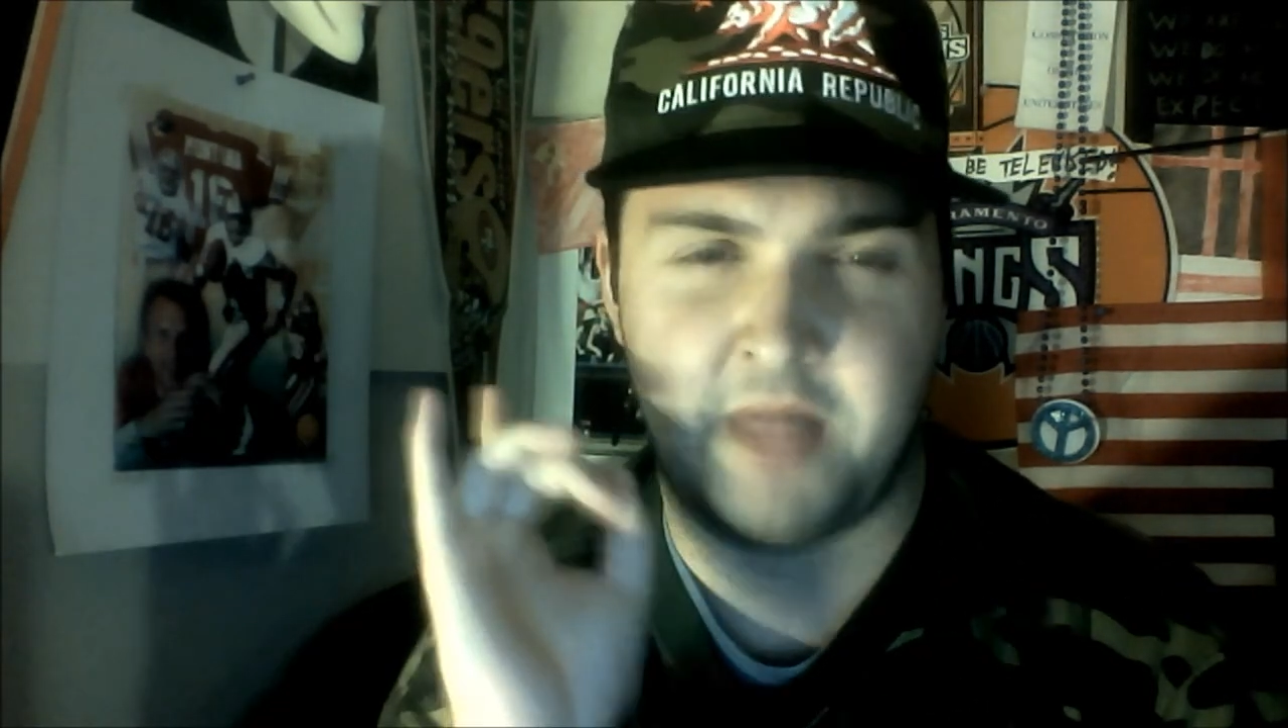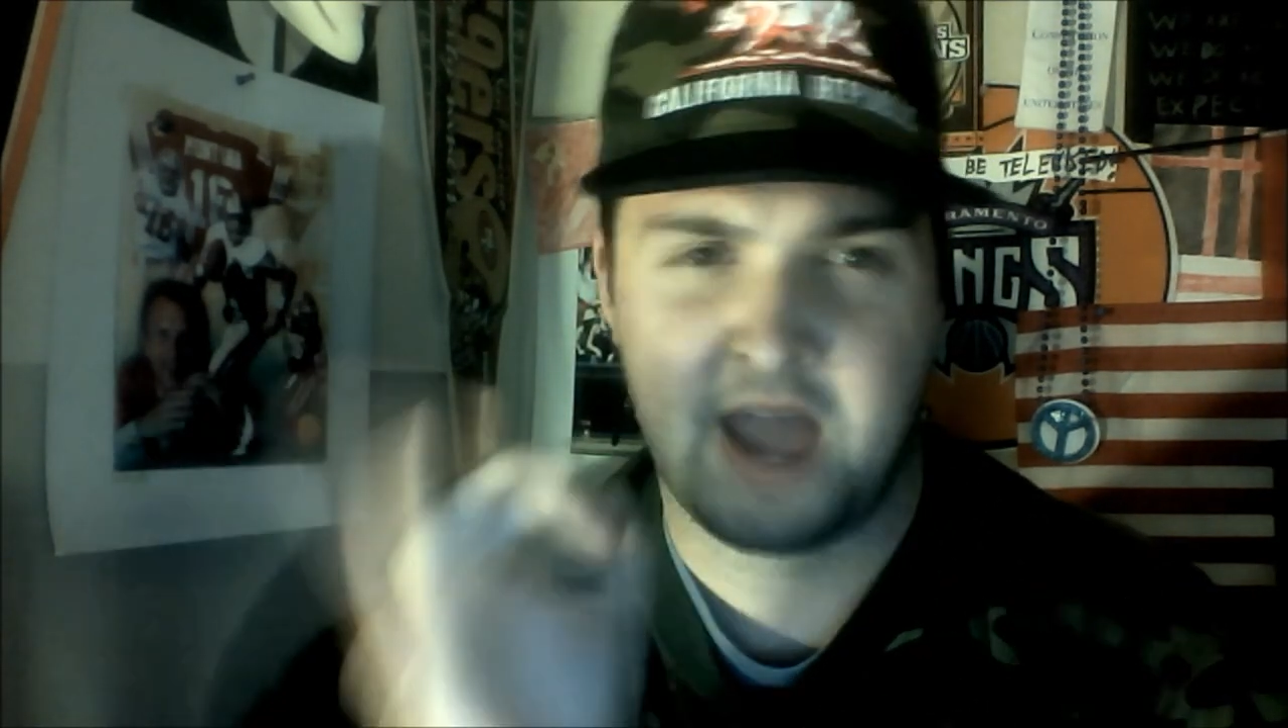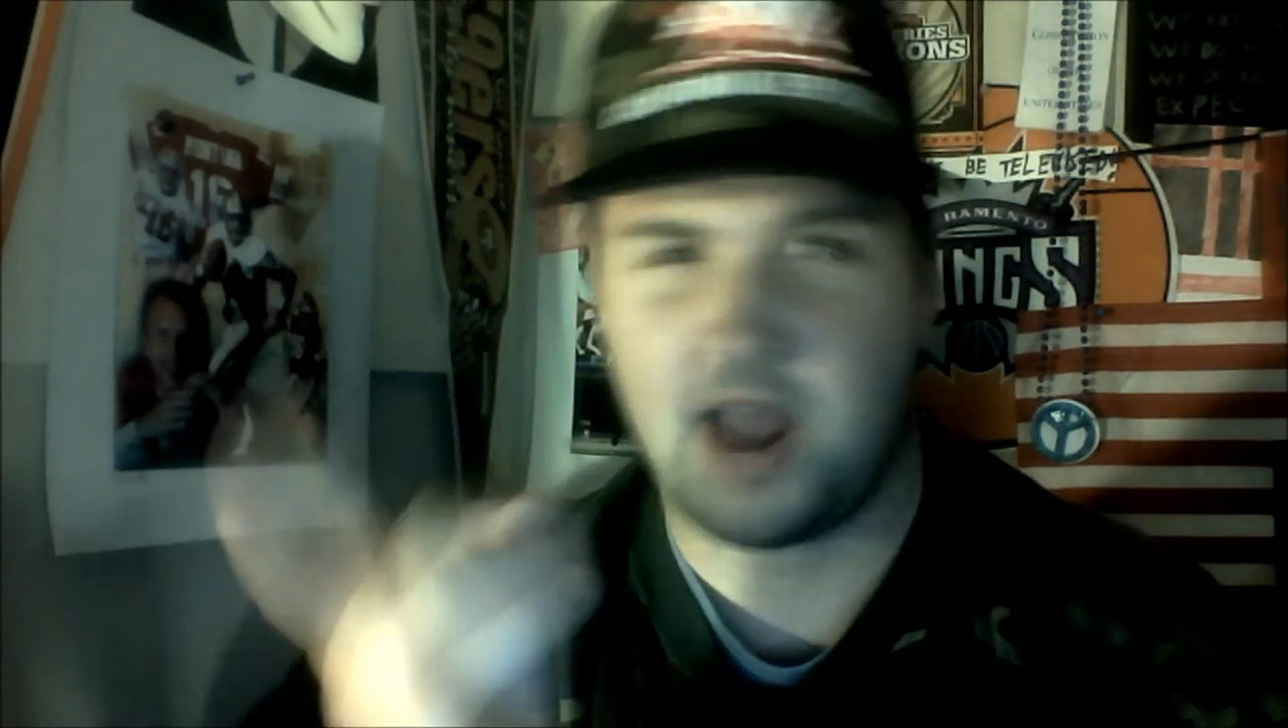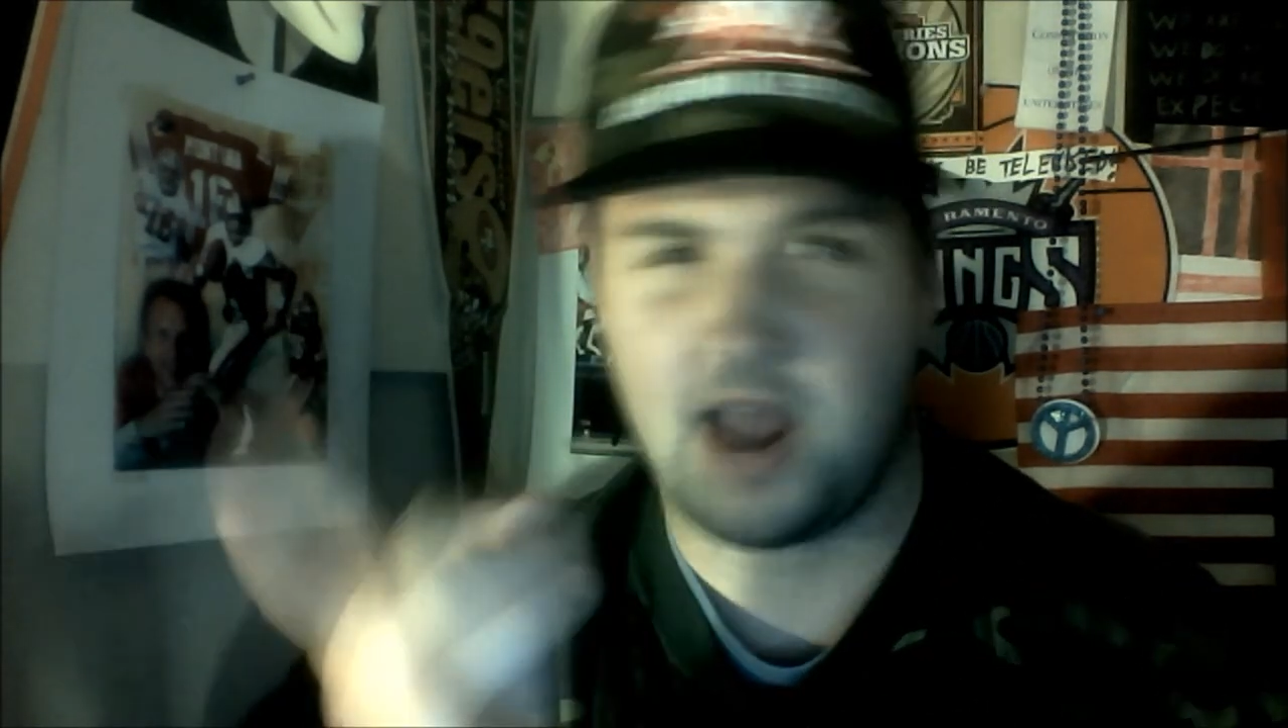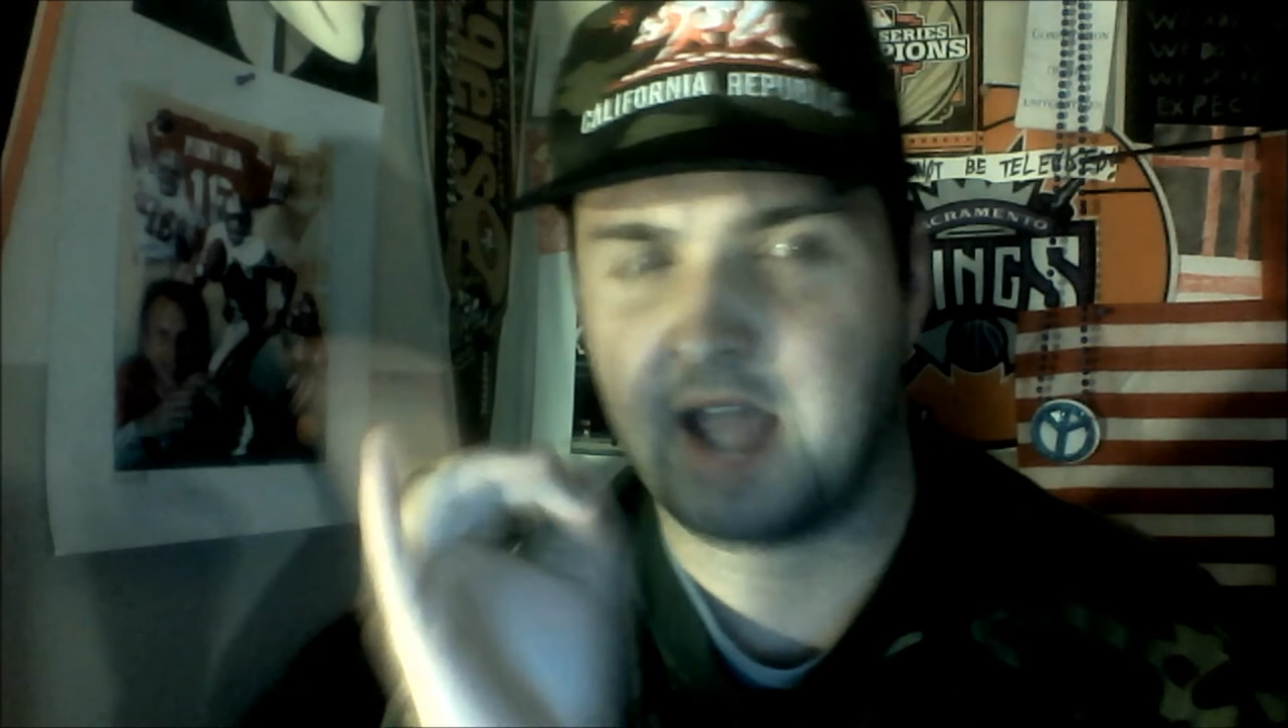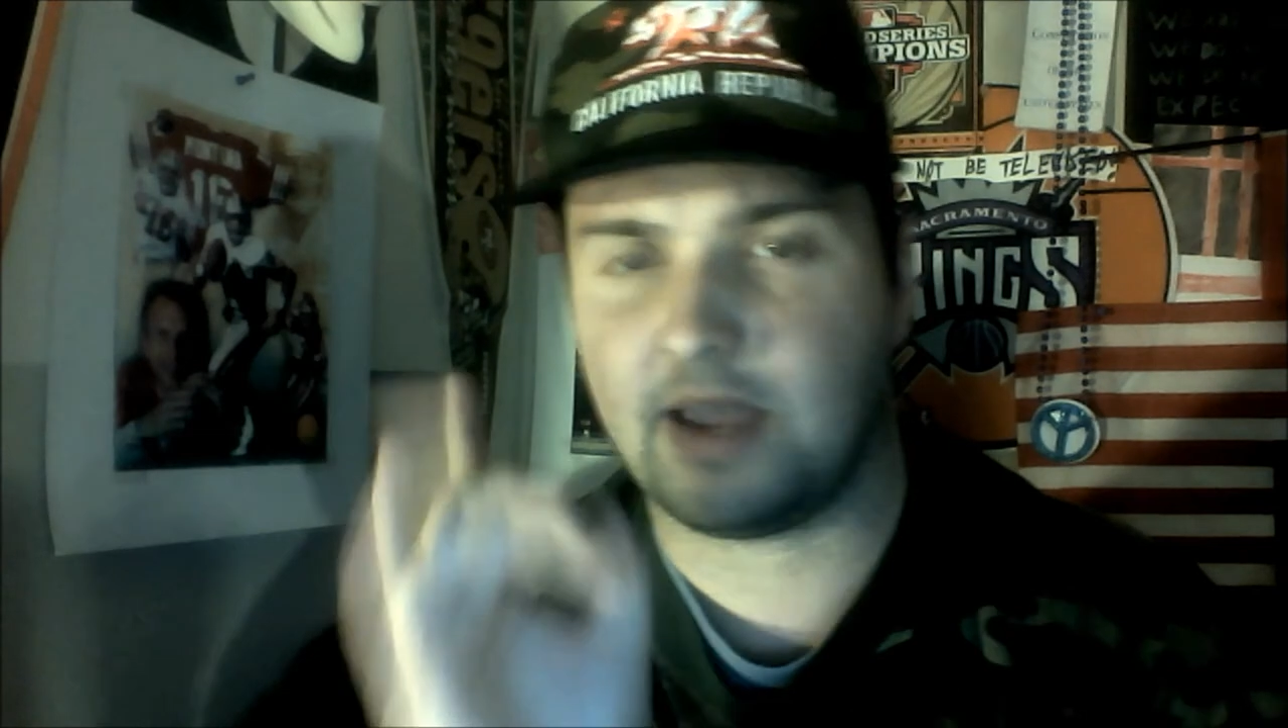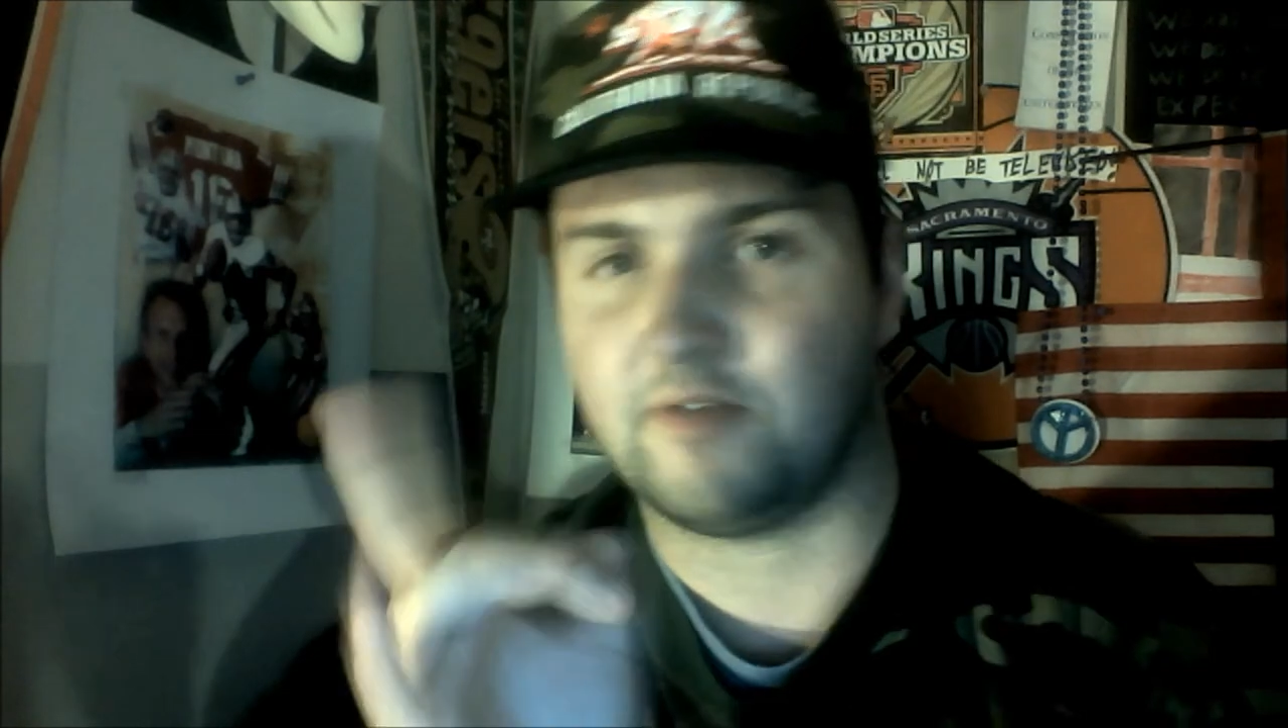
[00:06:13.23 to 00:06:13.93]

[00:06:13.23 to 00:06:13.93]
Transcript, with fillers: That I